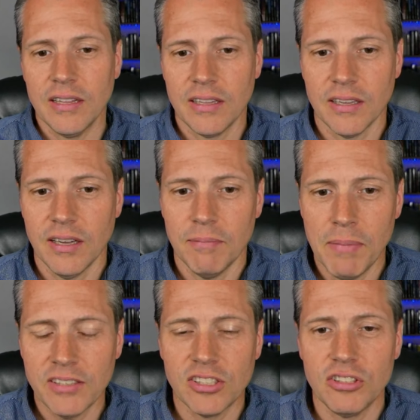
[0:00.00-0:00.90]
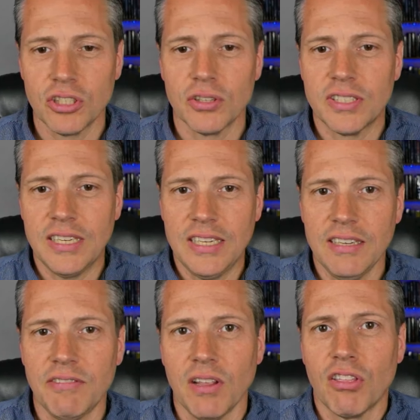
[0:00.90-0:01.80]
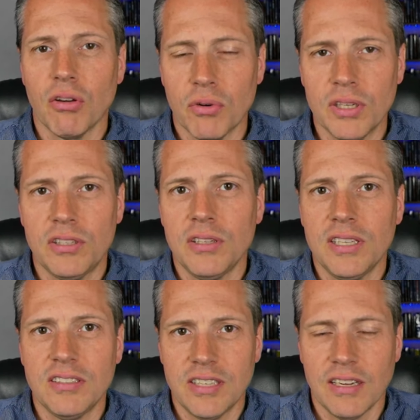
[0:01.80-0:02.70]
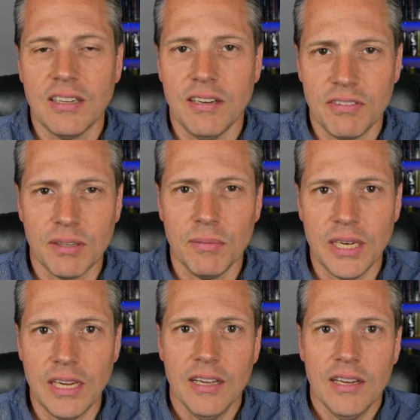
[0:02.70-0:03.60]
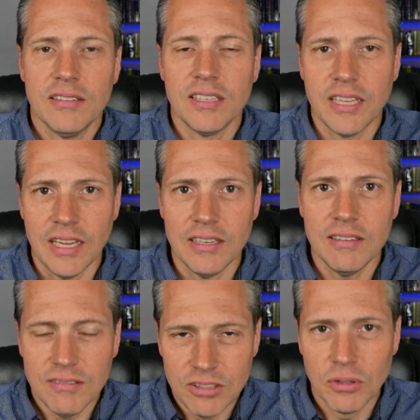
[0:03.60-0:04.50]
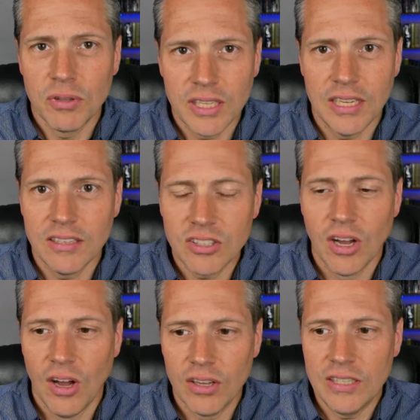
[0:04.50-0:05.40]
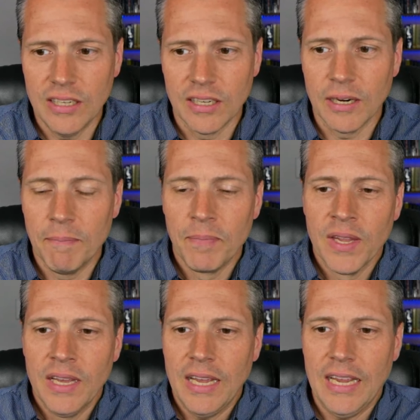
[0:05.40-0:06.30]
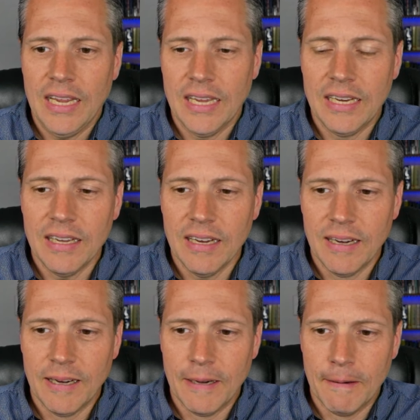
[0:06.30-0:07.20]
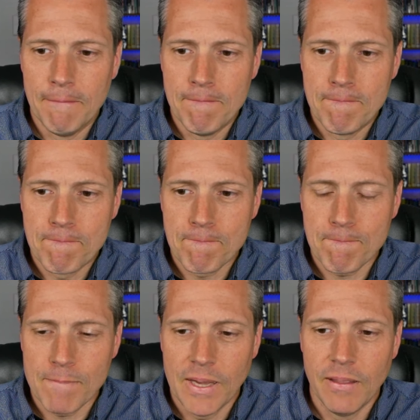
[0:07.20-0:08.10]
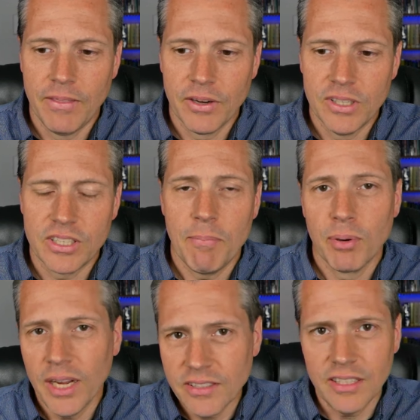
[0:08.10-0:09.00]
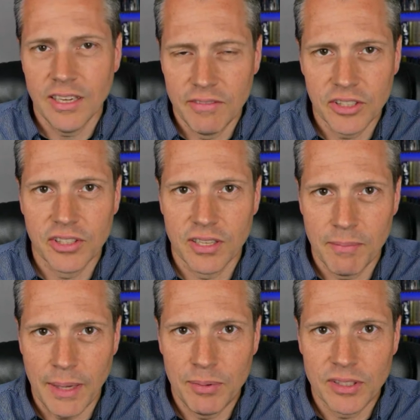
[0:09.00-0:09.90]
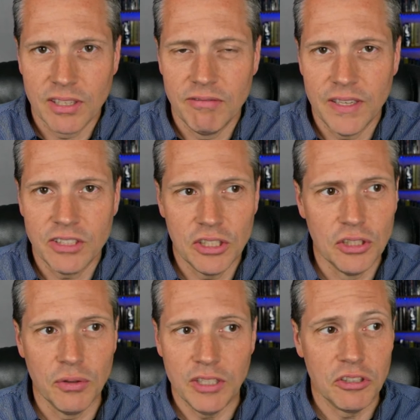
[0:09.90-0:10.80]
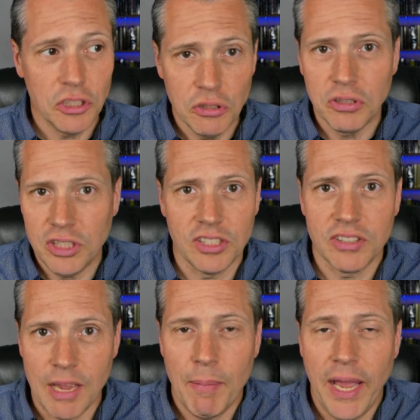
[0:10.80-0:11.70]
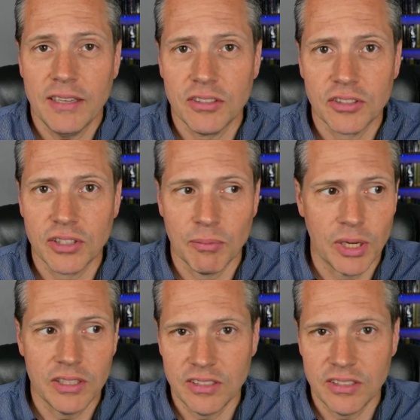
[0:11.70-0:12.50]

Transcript: The messengers give authority to the executive committee to then do things all year. And there is a president of the Southern Baptist Convention who is usually just a pastor somewhere.